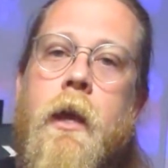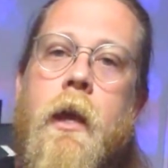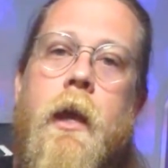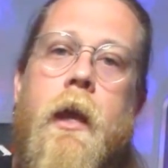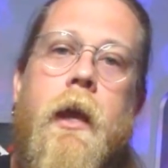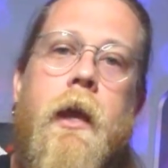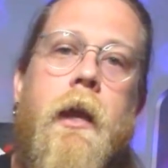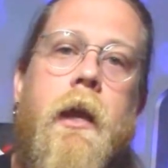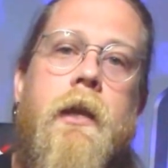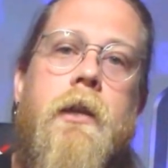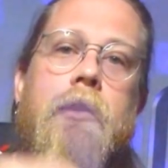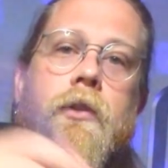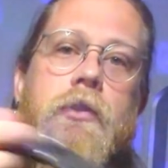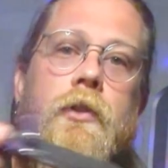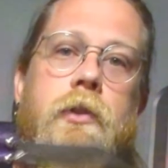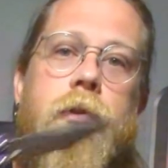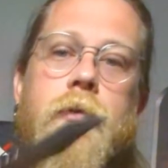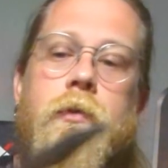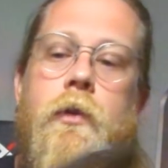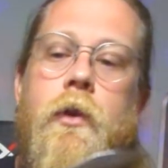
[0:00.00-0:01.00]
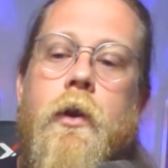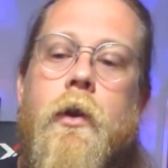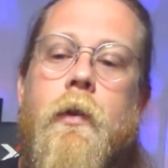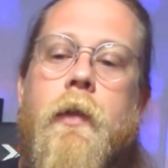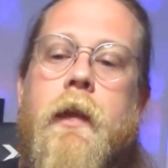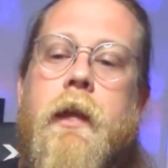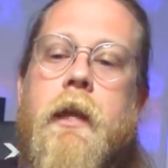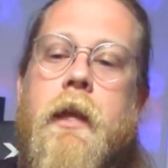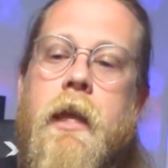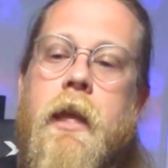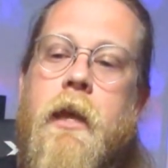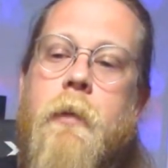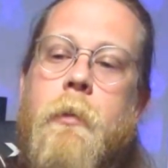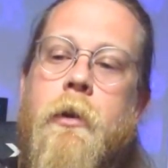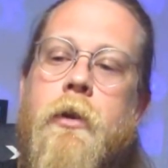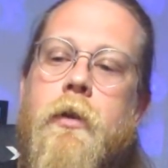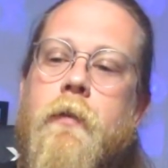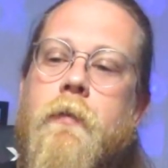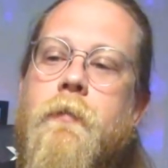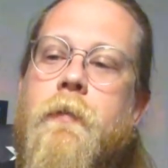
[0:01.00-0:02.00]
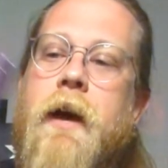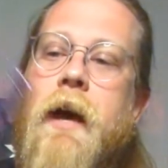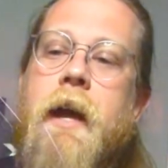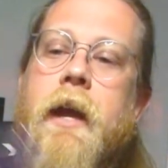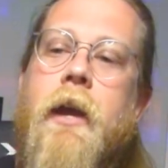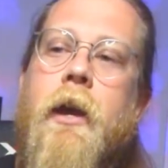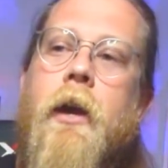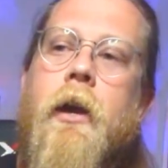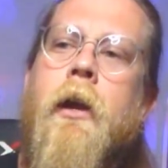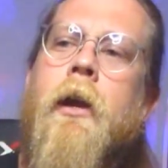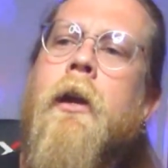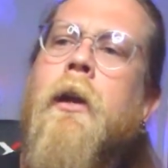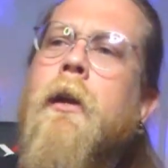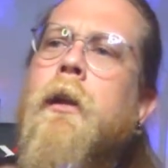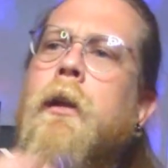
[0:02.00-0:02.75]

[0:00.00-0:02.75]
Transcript: And I do know that he came under fire